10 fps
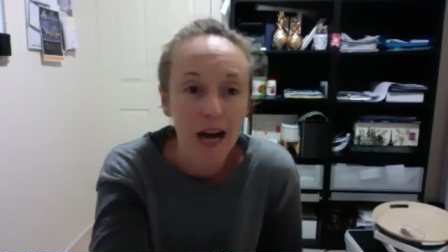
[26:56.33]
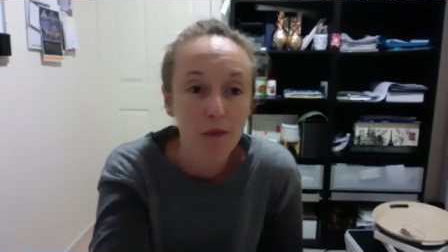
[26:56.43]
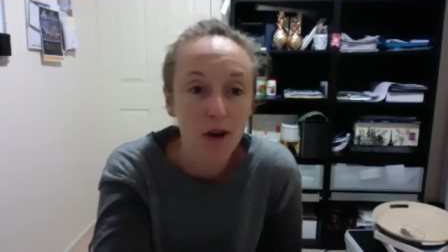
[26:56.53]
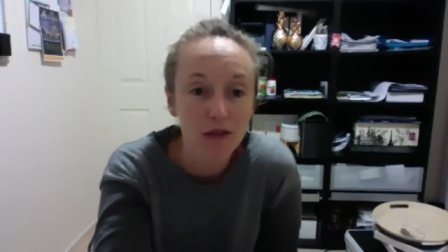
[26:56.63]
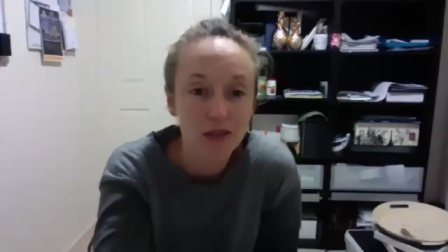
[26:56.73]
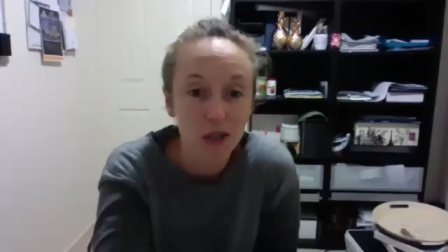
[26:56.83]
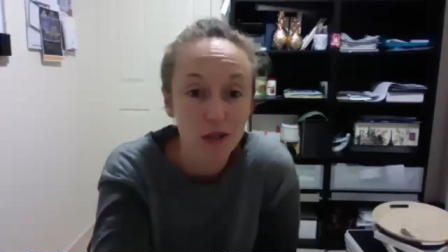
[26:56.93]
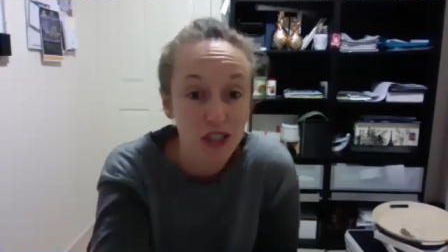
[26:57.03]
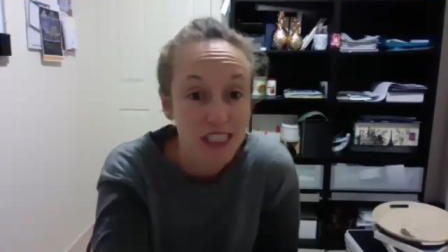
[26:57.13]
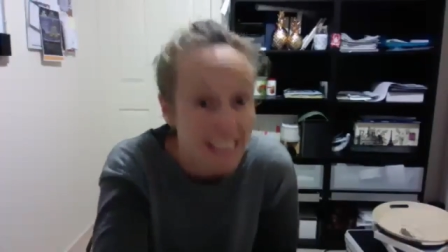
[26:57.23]
what
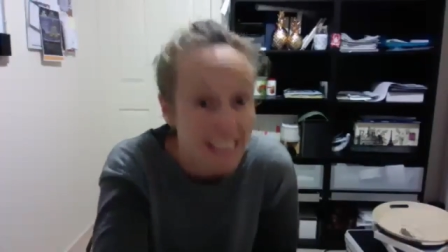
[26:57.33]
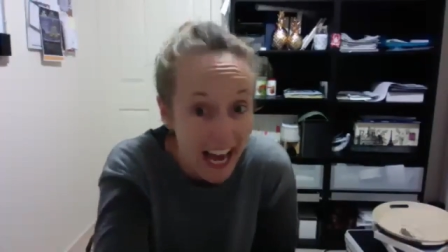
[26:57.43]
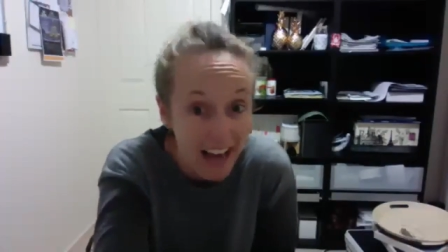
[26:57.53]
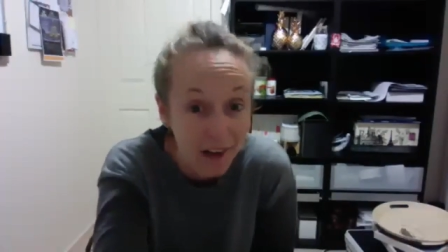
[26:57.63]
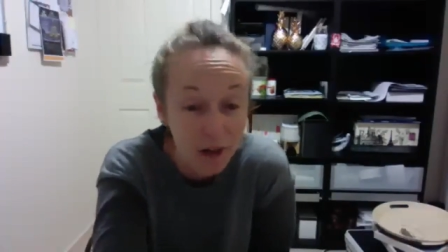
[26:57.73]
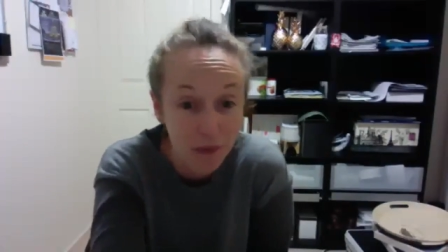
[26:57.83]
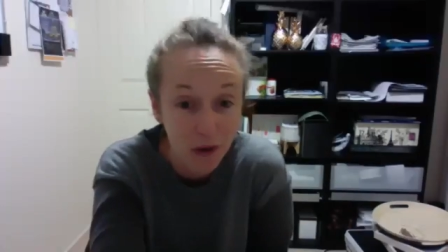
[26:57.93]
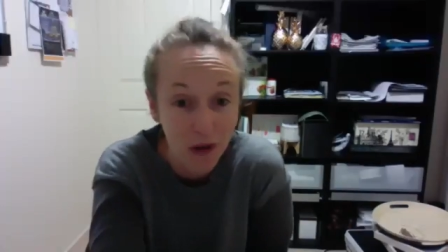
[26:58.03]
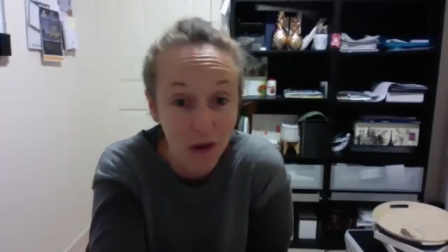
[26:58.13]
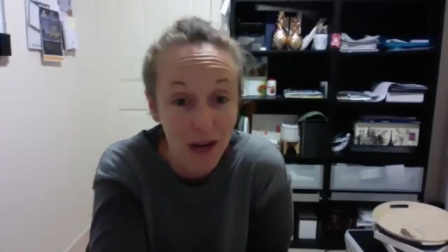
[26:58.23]
results she's had on the
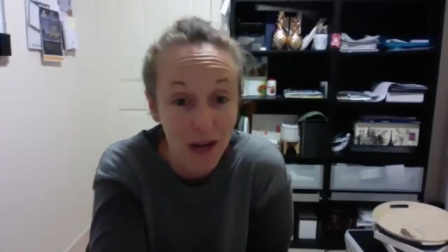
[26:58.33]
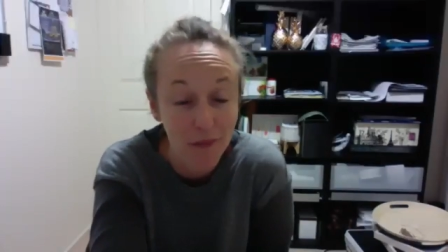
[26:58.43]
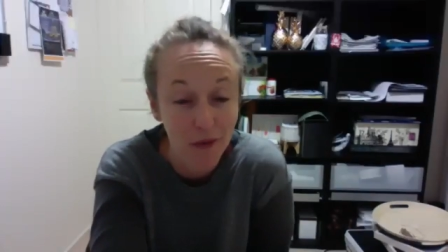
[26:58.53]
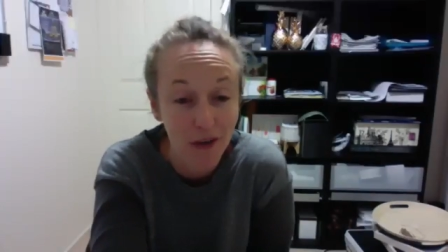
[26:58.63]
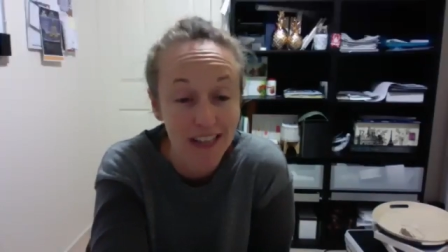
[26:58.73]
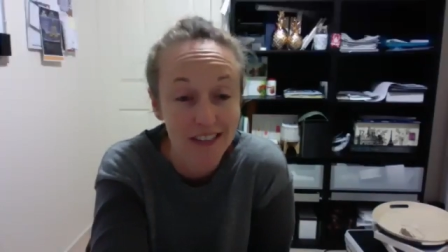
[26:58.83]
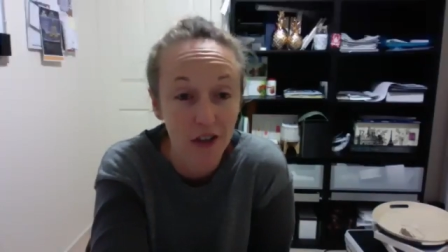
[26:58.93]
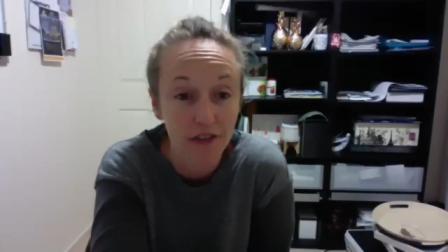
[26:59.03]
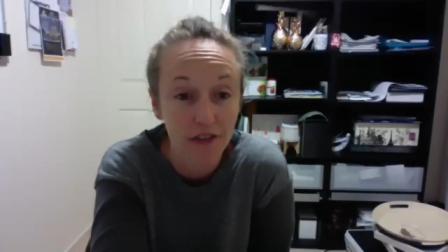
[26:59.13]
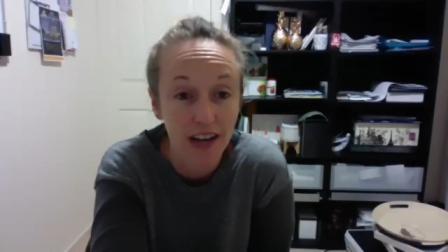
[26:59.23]
program and product
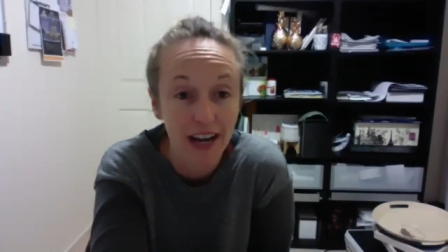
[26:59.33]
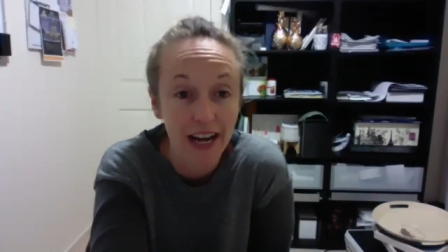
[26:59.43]
so far,